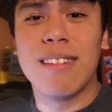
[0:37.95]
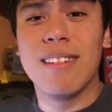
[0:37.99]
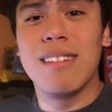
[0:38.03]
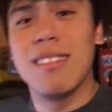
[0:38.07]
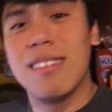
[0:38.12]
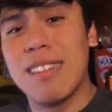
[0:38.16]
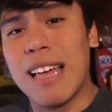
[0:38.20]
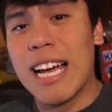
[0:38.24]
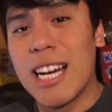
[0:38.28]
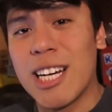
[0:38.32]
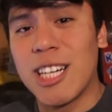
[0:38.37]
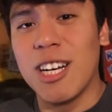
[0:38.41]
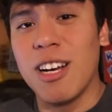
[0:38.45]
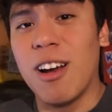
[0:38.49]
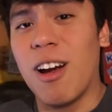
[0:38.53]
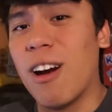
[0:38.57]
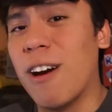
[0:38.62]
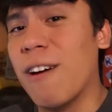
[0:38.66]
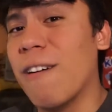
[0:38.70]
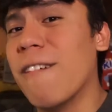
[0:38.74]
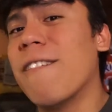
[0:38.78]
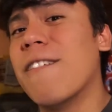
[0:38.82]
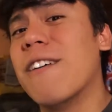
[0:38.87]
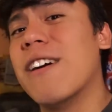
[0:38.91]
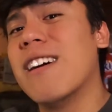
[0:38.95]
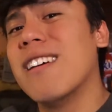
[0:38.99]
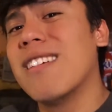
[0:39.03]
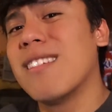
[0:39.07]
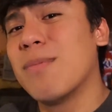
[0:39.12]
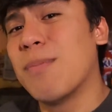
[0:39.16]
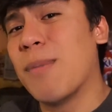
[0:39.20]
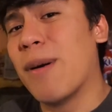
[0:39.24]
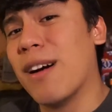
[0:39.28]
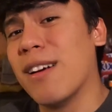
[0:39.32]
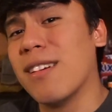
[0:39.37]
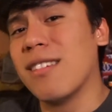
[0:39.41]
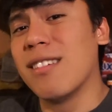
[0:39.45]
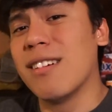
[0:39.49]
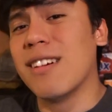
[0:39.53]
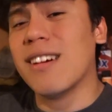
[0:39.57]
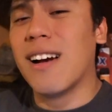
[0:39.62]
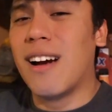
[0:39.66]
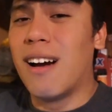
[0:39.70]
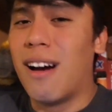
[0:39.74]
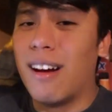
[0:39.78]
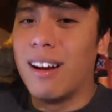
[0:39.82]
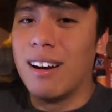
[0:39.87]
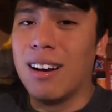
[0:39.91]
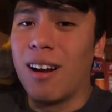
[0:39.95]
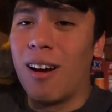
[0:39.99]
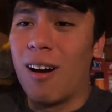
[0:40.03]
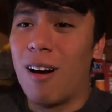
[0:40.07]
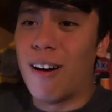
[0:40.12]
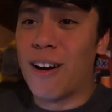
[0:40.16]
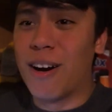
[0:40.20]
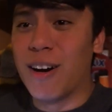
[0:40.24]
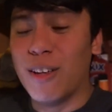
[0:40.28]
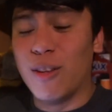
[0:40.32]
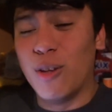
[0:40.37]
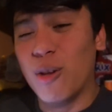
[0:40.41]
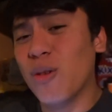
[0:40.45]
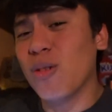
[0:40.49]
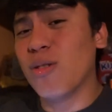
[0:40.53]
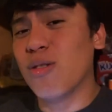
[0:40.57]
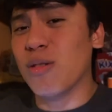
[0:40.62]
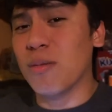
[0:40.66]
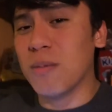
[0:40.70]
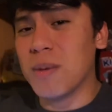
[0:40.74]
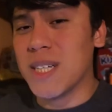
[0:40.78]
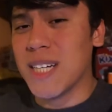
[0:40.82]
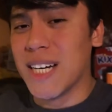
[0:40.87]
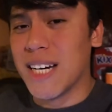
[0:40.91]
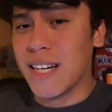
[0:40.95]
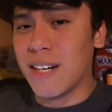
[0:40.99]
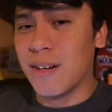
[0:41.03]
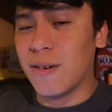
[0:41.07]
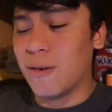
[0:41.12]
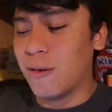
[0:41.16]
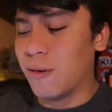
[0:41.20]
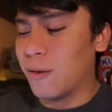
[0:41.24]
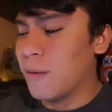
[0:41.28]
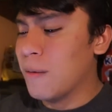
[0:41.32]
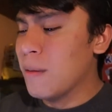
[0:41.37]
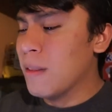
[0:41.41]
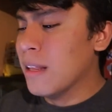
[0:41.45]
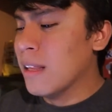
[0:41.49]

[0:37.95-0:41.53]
This is actually our first sponsor on our YouTube channel.